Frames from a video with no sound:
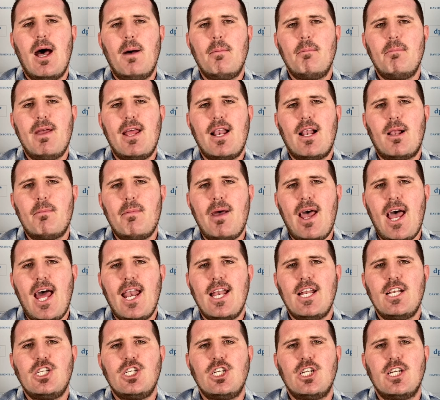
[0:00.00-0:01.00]
Middle
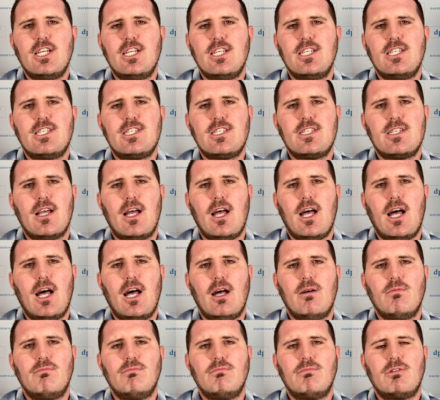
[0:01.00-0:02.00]
managers
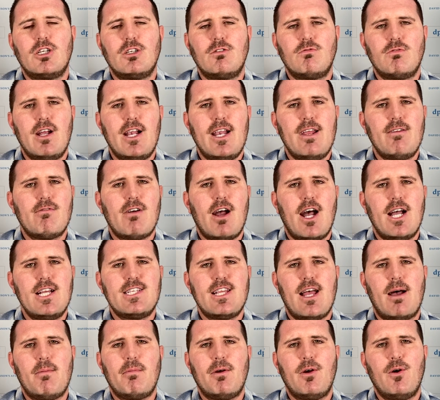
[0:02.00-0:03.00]
can really rise
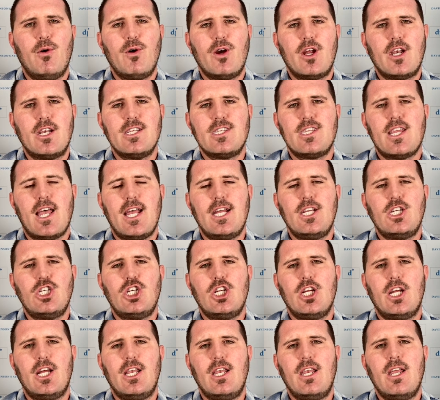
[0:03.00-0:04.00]
up
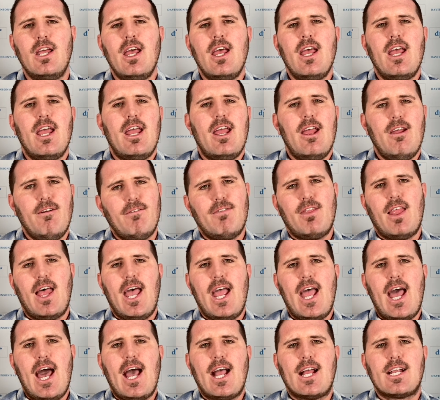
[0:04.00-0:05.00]
organization if
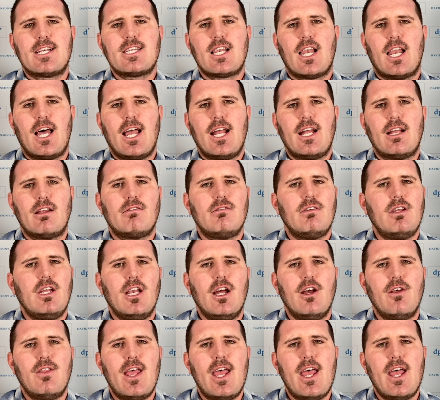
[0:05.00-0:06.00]
they act like,
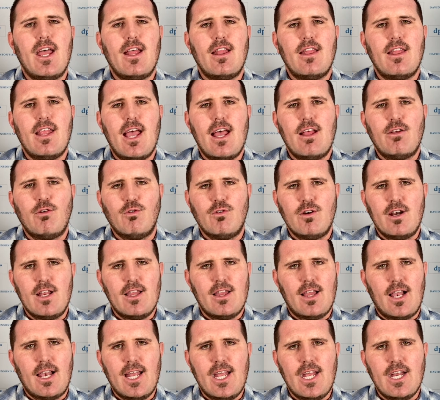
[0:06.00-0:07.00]
they're already
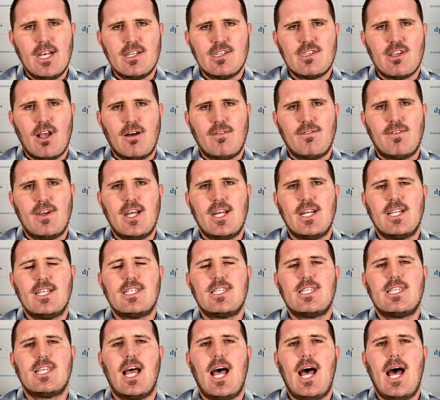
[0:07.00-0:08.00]
the leaders of
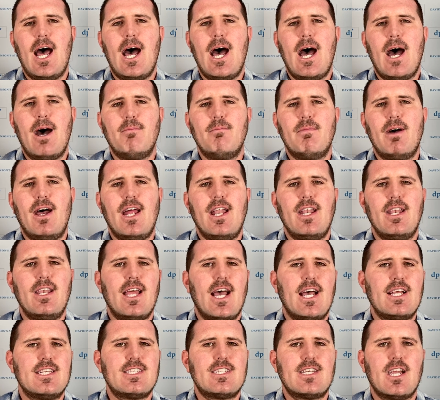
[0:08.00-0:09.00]
it. And
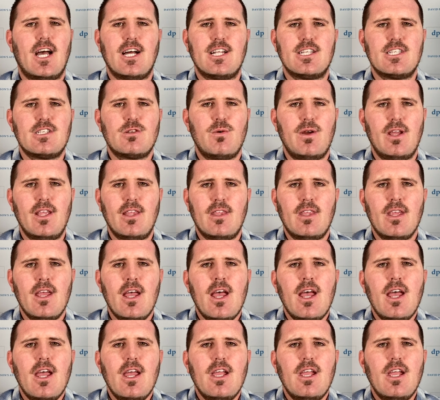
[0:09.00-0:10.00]
that starts with,
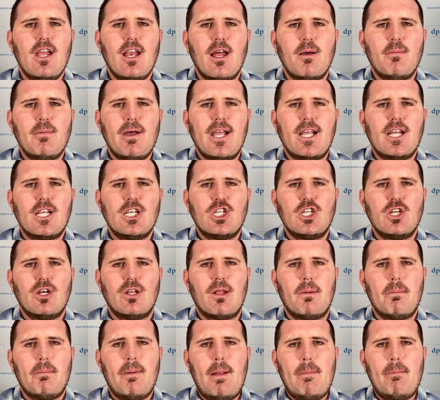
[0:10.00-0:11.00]
making sure
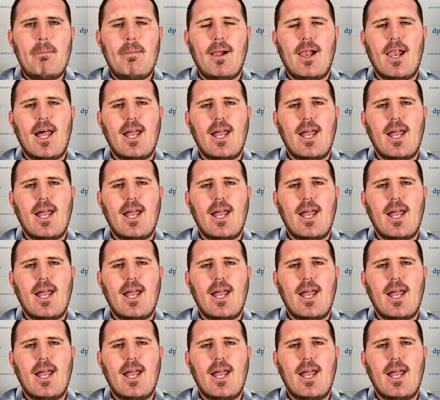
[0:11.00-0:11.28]
the people